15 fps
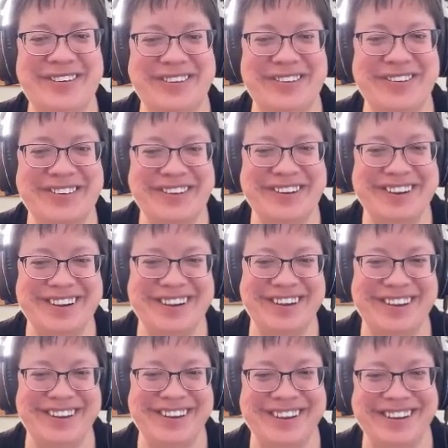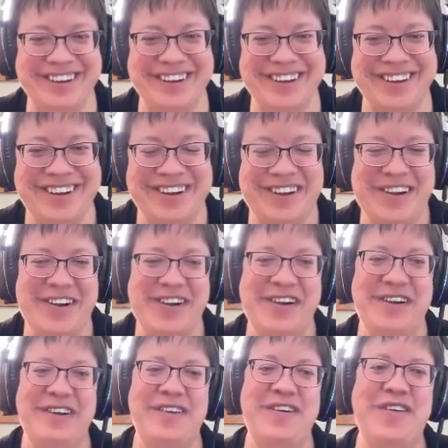
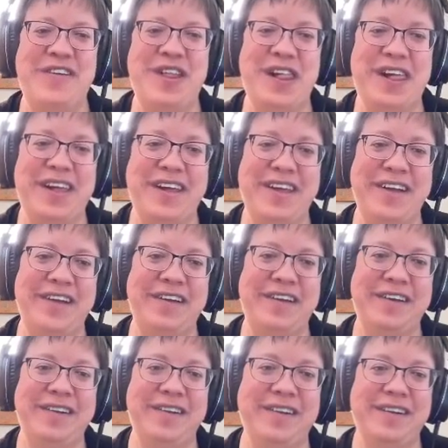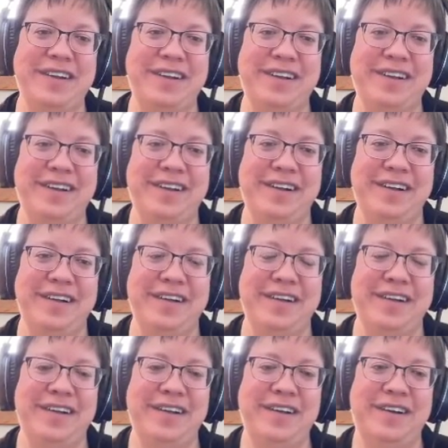
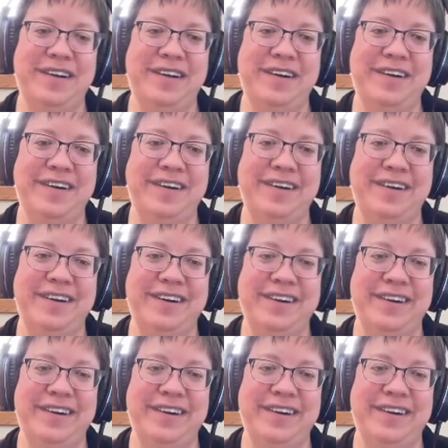[no speech]